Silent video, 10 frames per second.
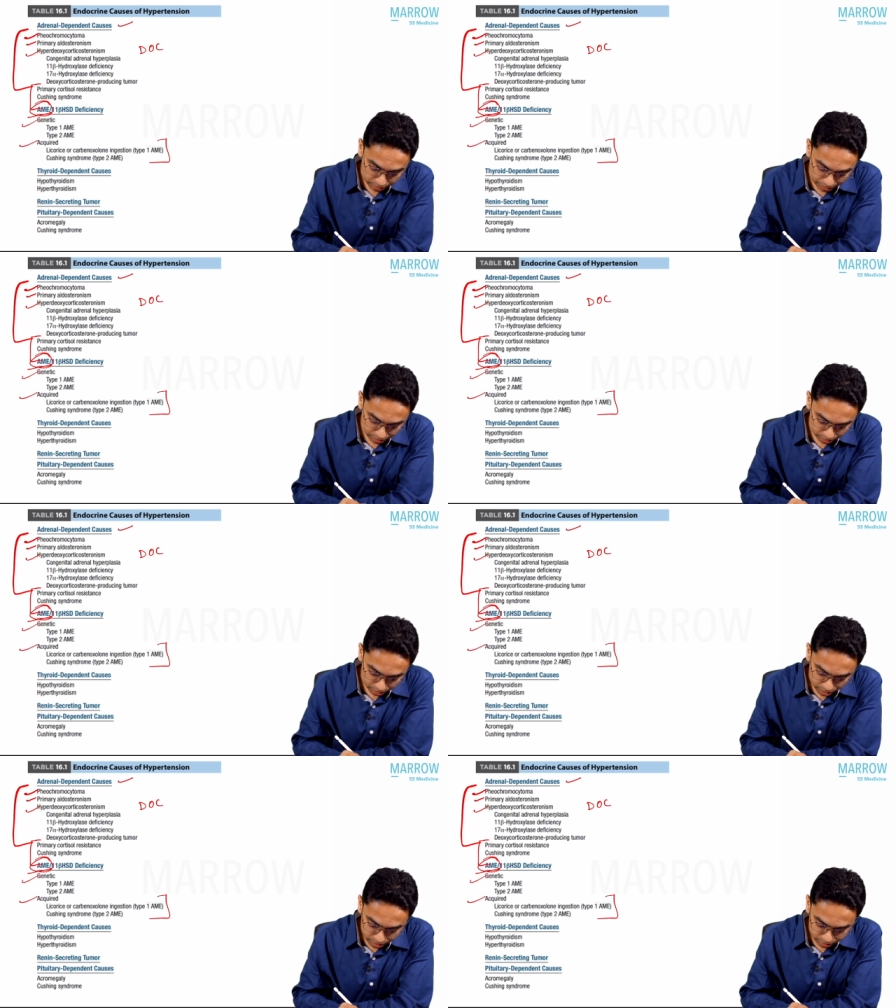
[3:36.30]

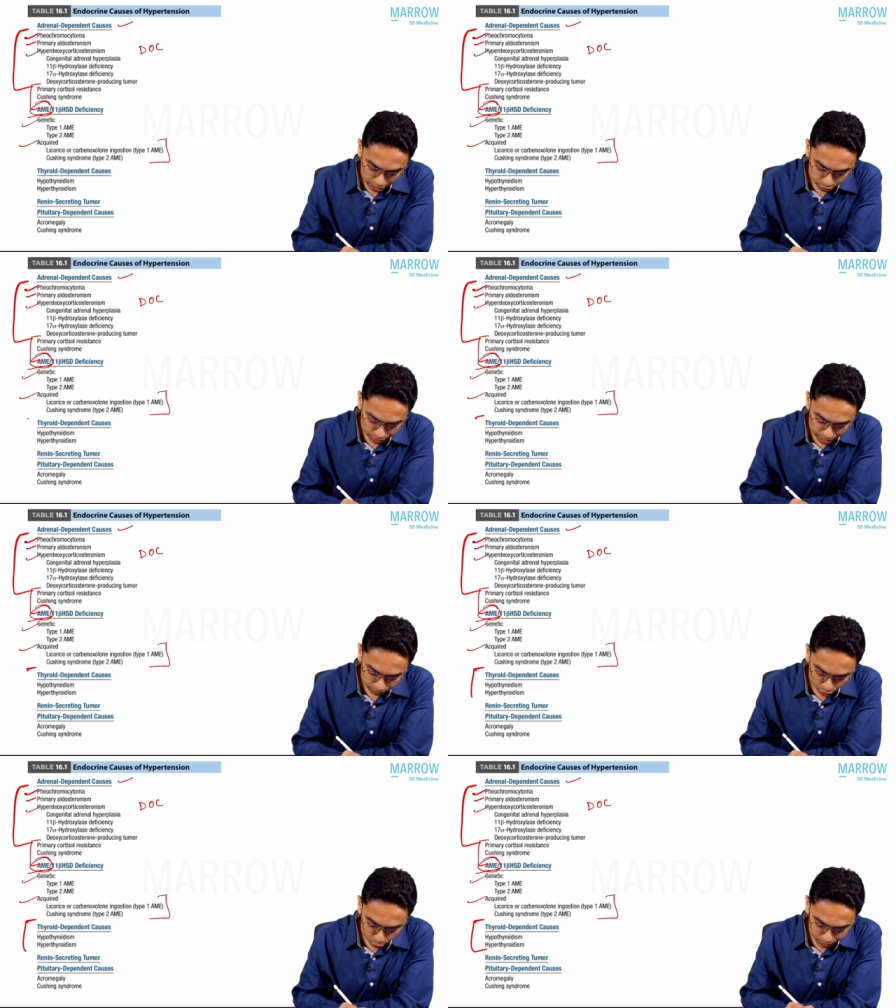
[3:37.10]
Then thyroid I
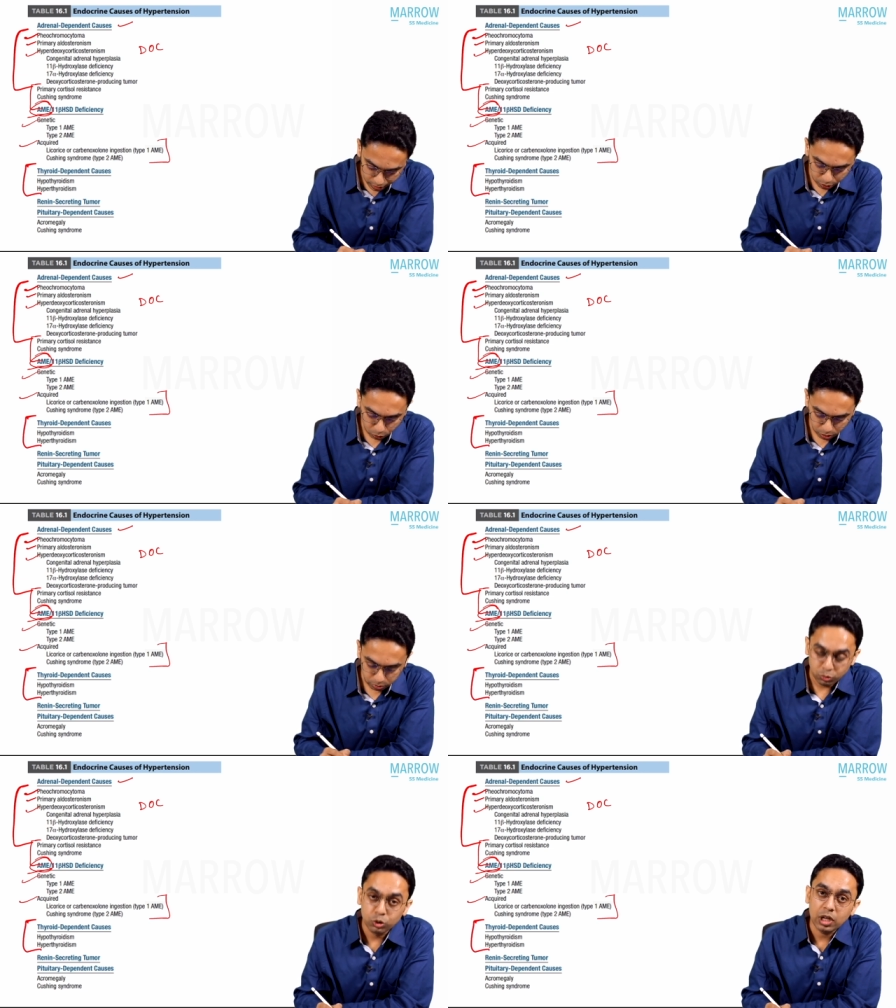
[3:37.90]
have already told
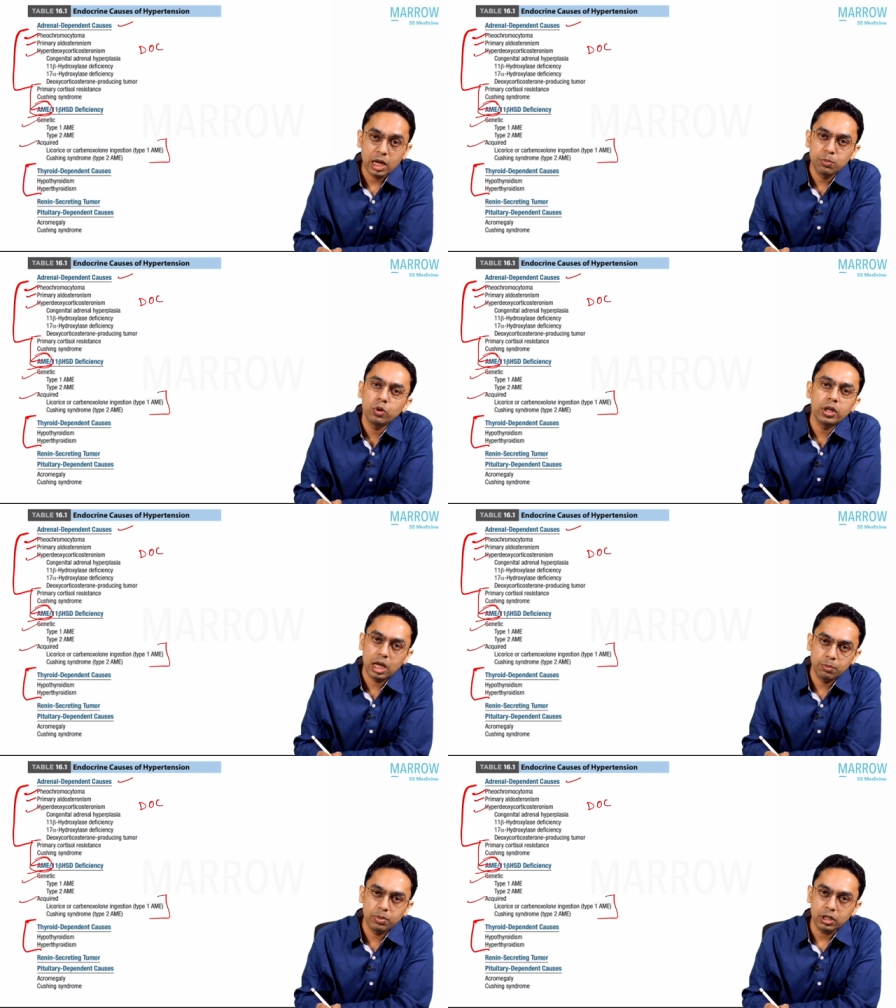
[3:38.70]
both hypo and
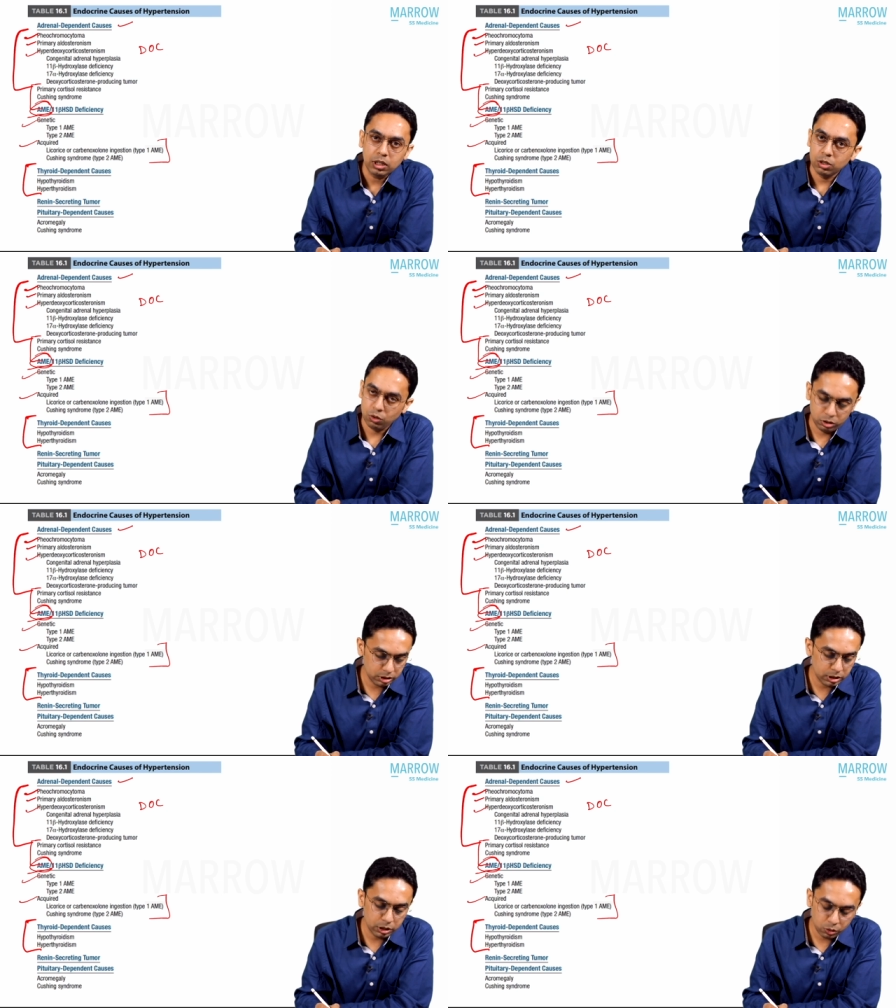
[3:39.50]
hyper
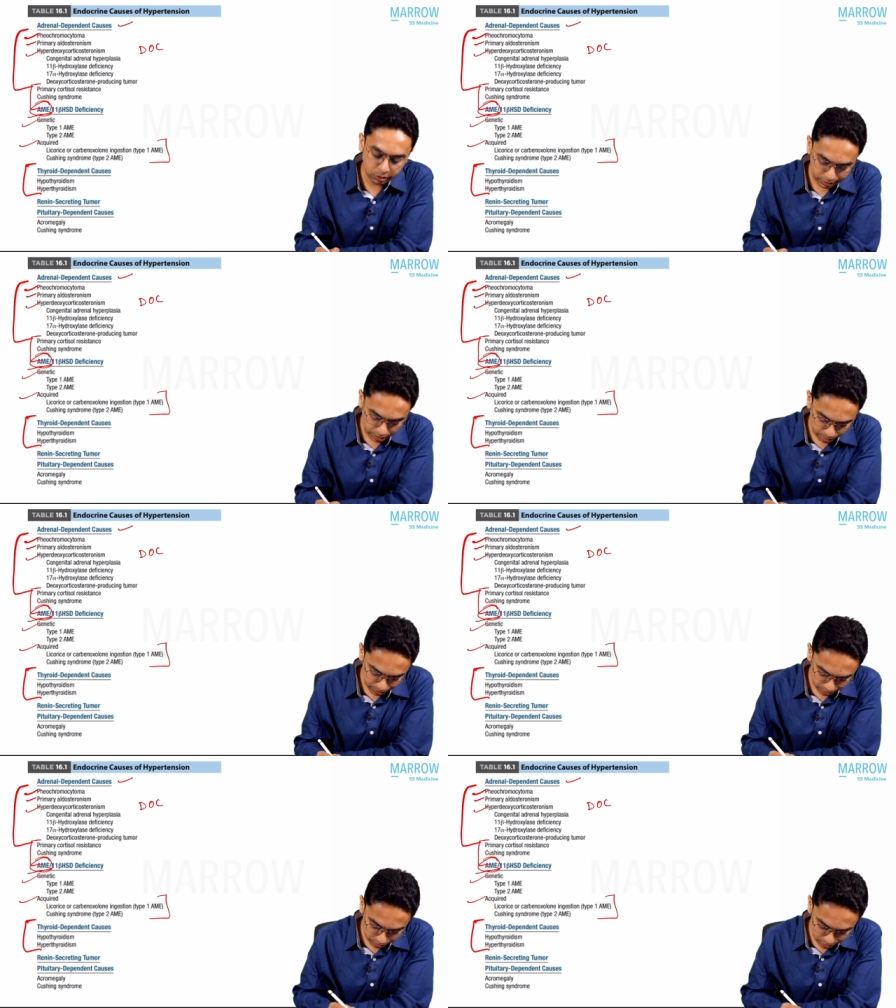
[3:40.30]
causes endocrine
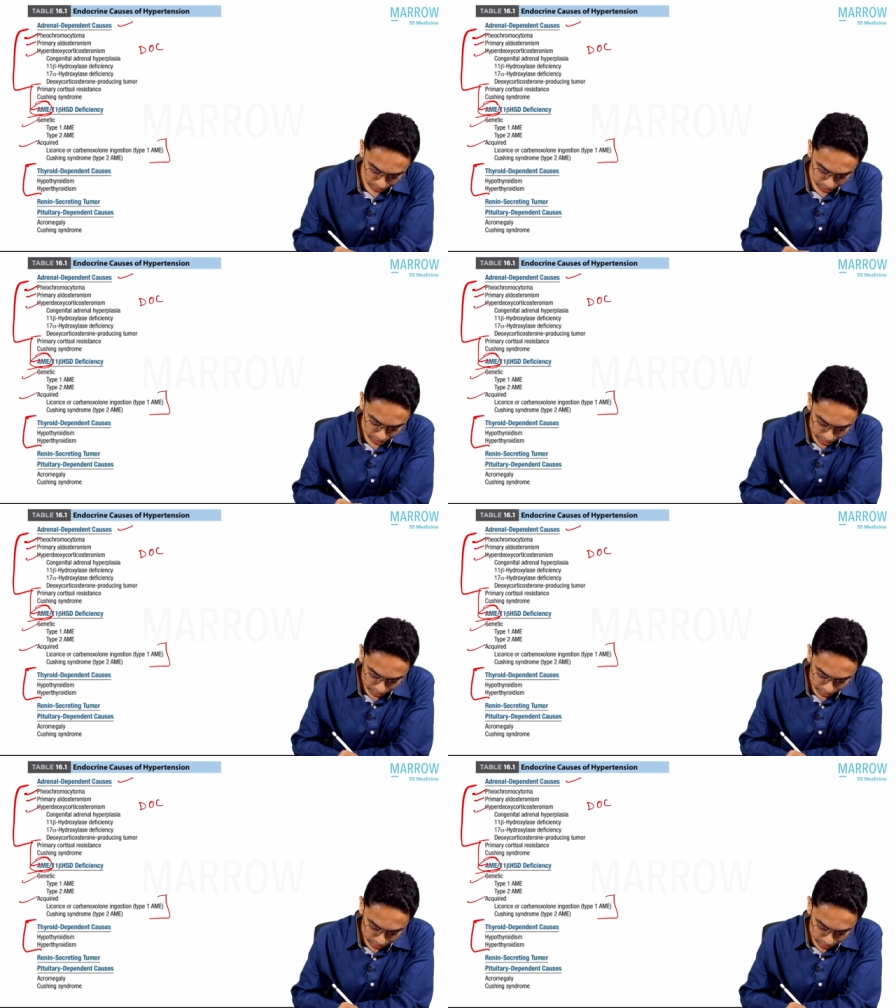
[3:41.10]
hypertension.